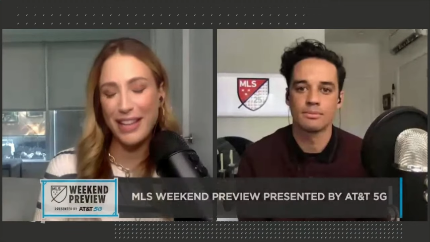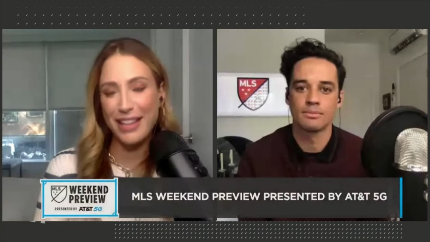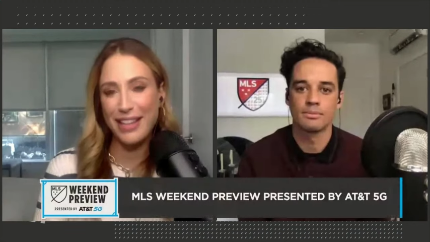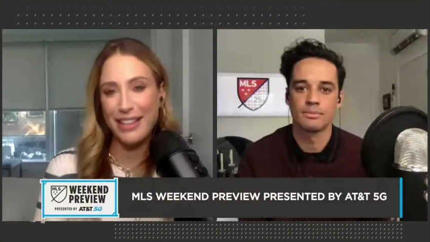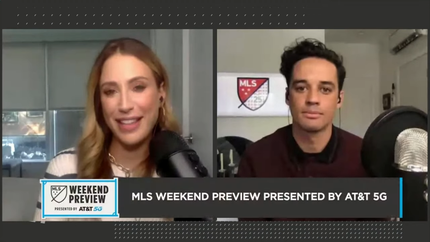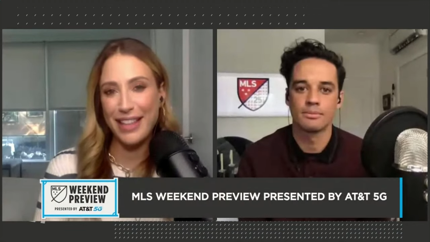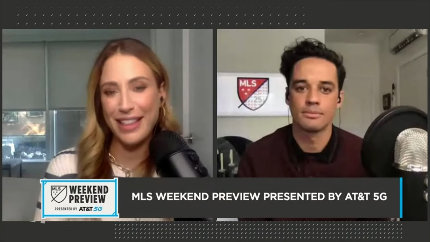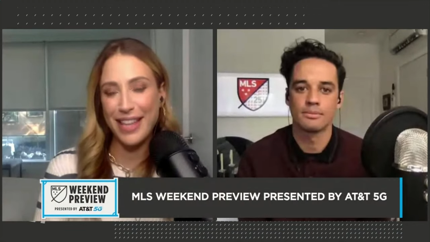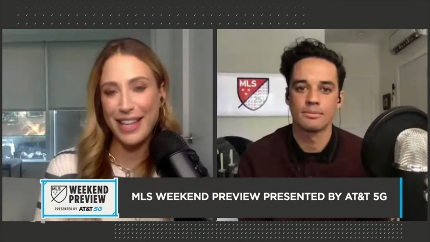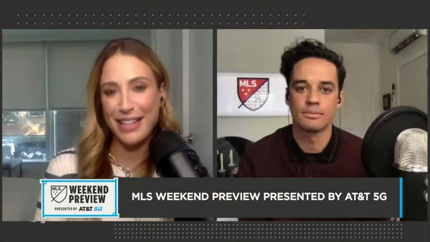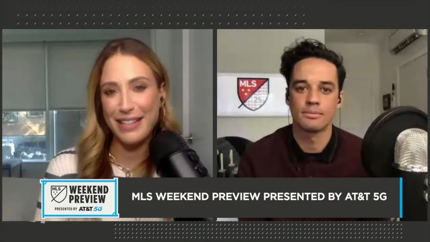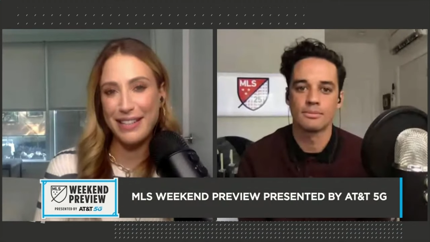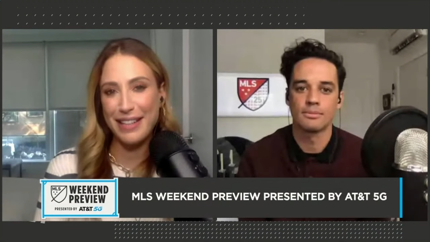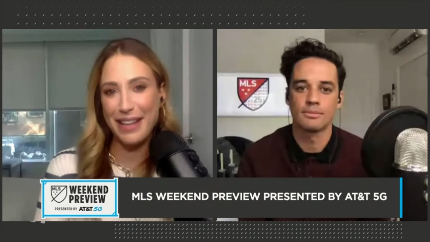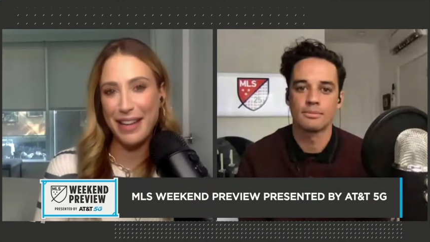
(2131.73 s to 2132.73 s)
Speaker 1: I think that that
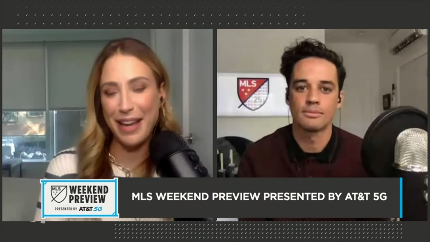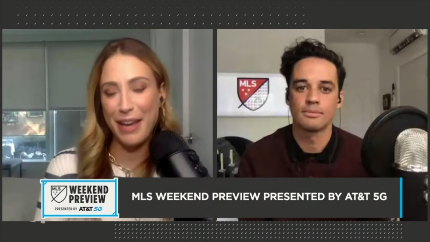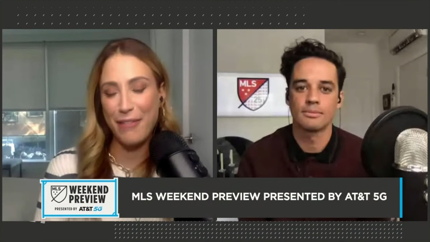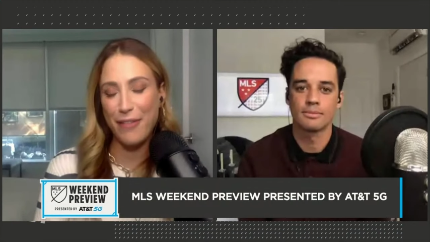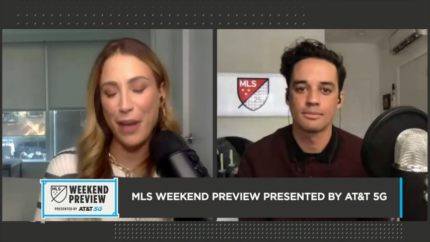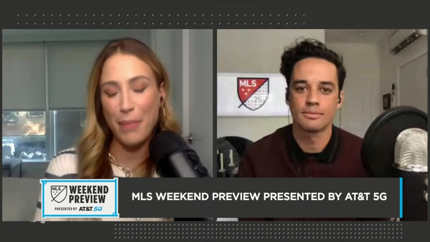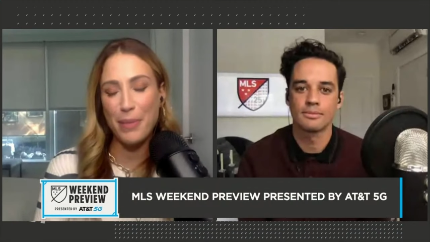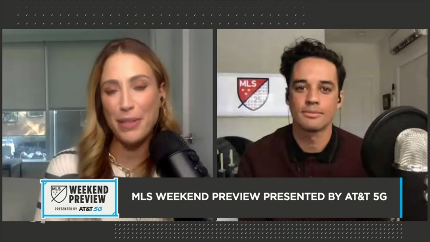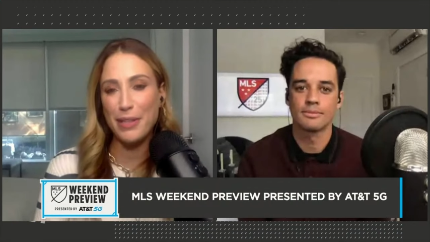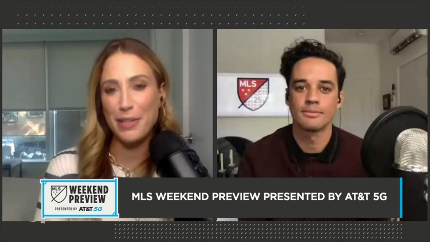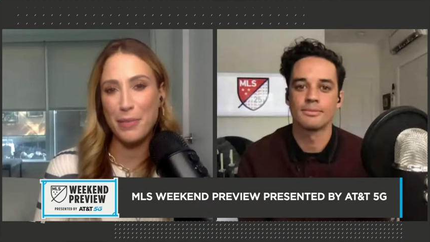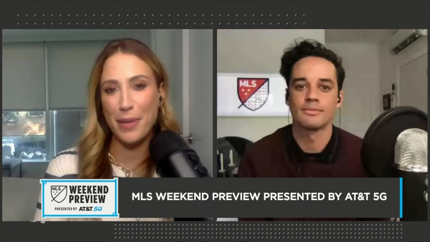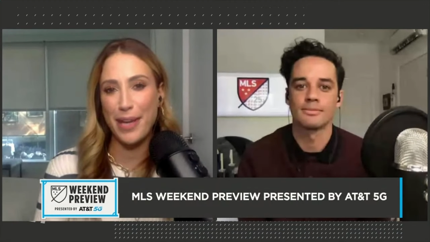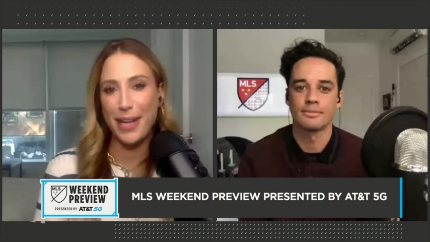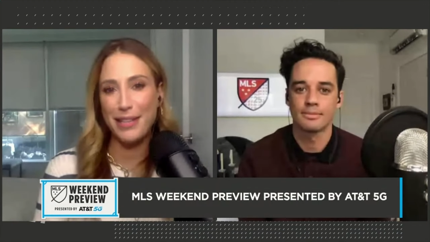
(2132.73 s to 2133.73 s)
is a, a fabulous
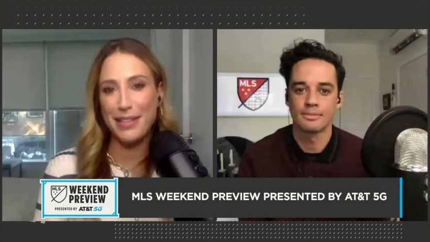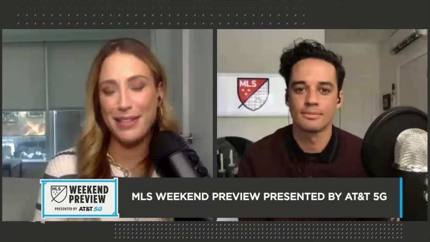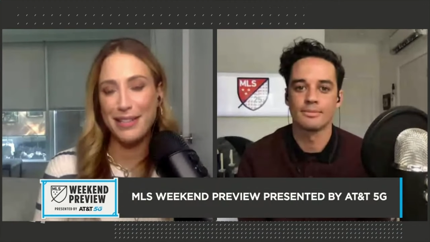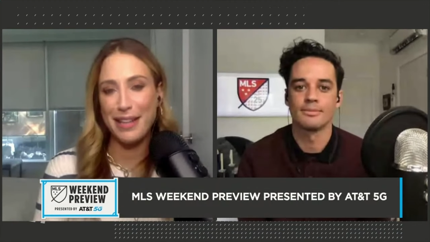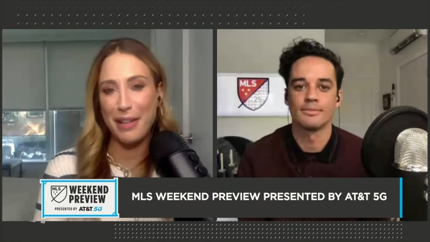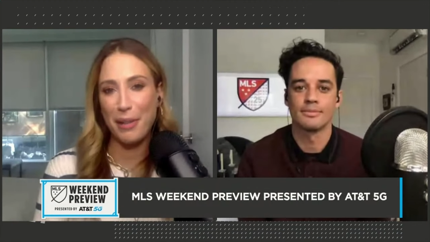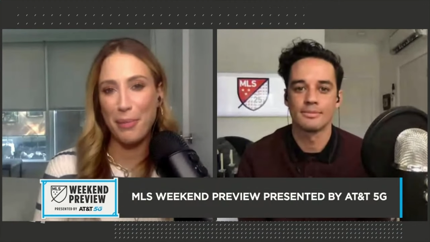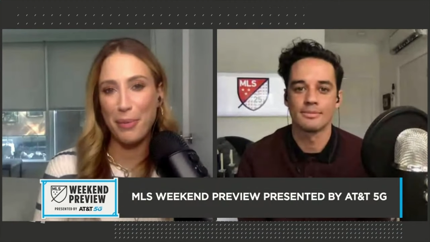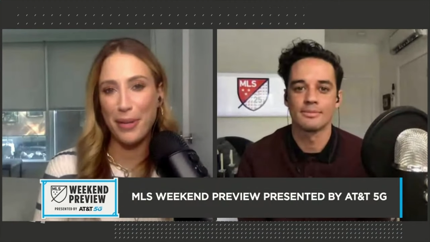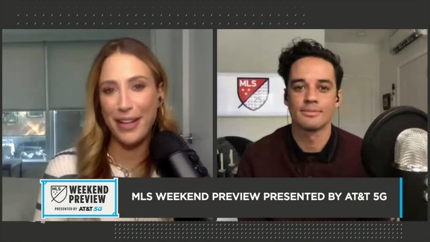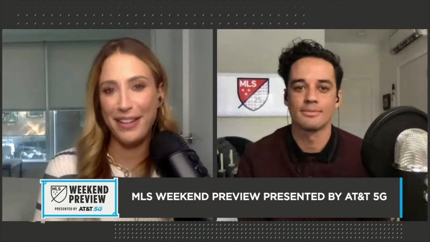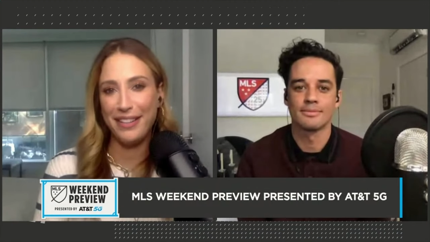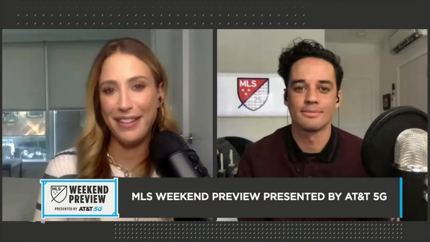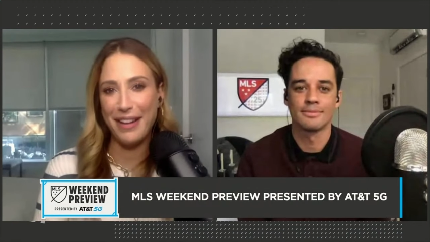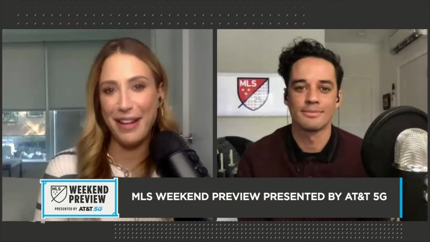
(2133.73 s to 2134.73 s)
way to
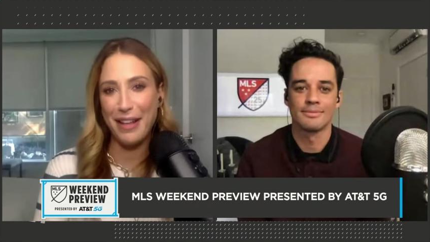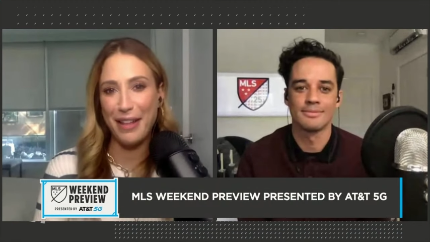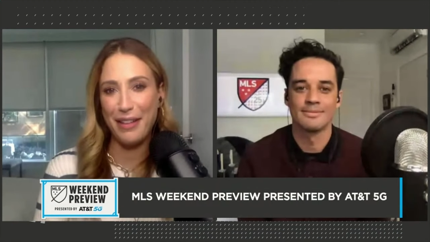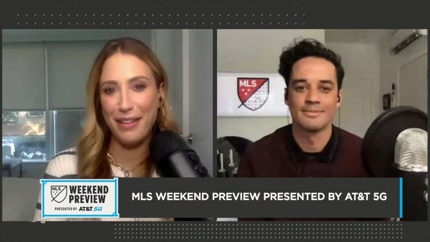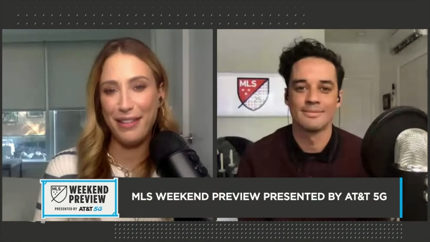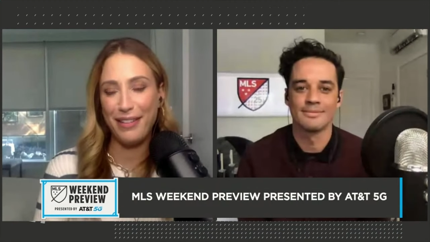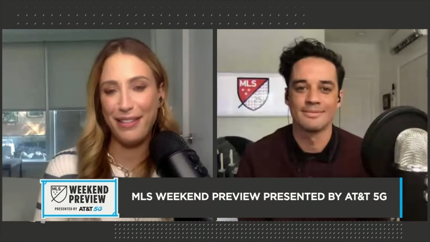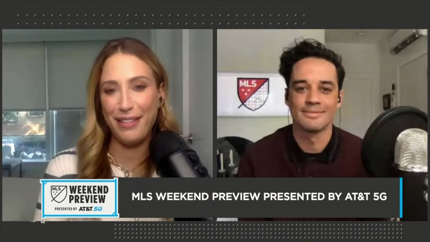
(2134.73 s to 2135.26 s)
celebrate uh,